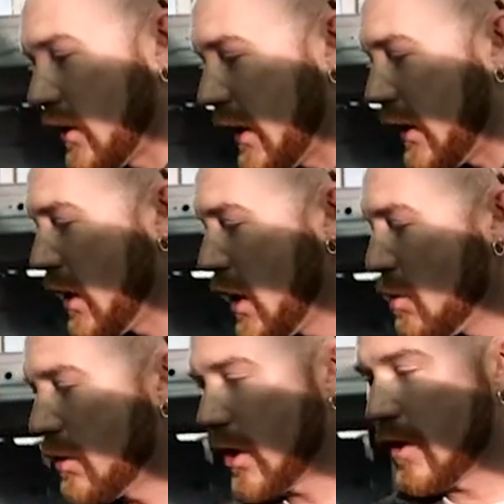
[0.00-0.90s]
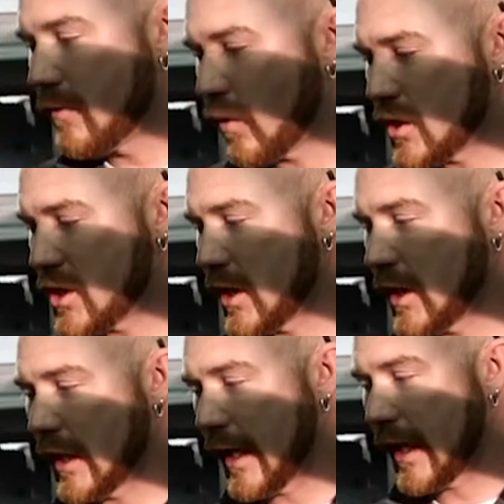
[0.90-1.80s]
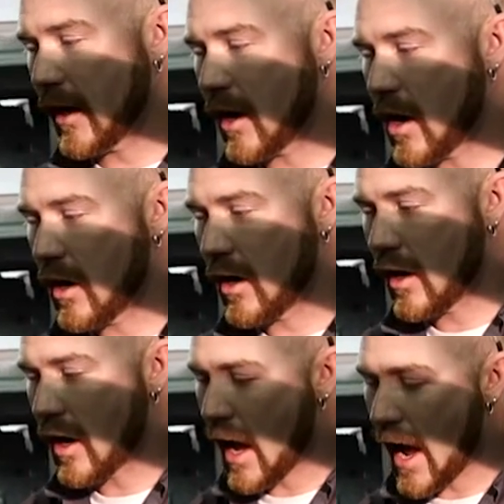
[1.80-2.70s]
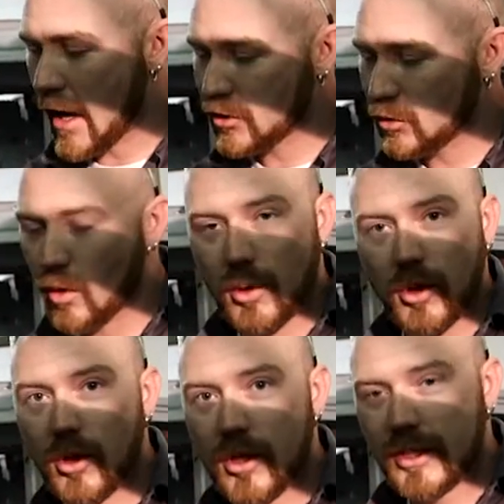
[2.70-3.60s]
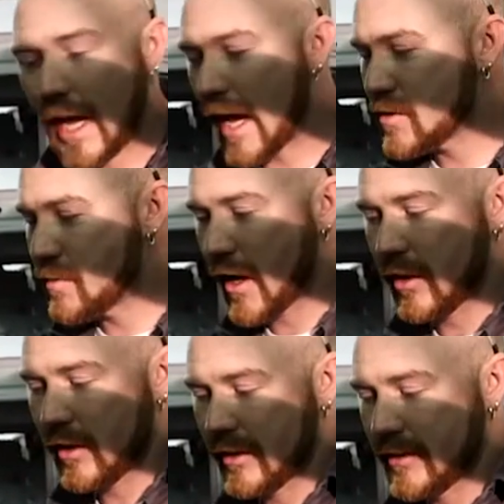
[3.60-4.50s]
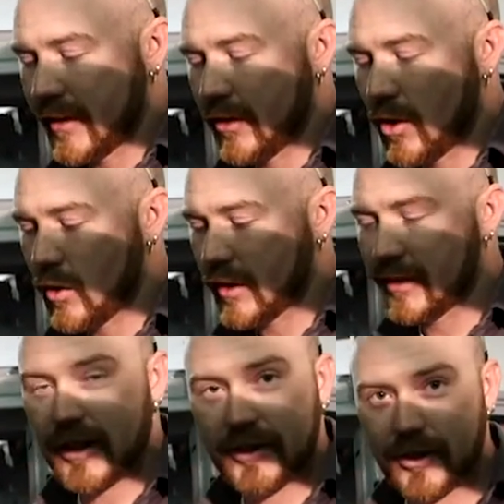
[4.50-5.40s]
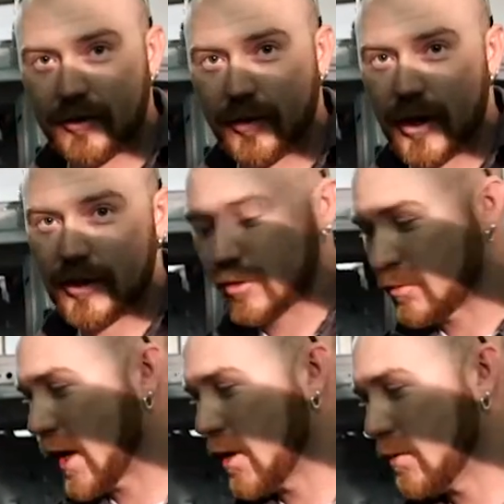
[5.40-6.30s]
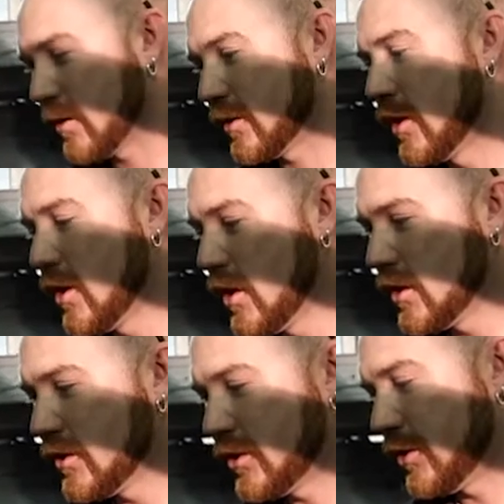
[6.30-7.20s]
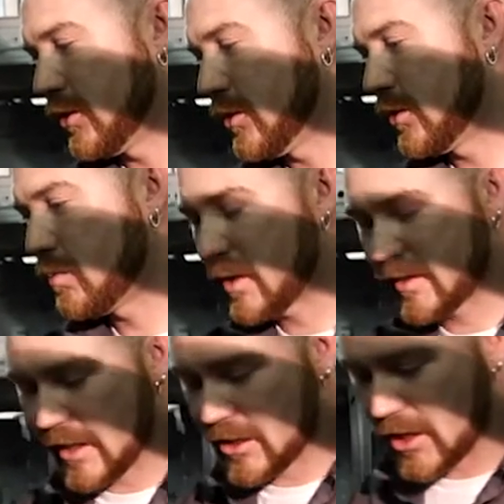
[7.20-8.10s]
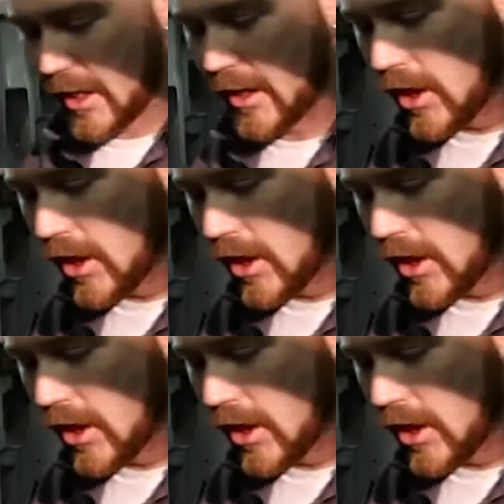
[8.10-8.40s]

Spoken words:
it, but unfortunately our actual gas pedal is in no condition for us to be able to position it.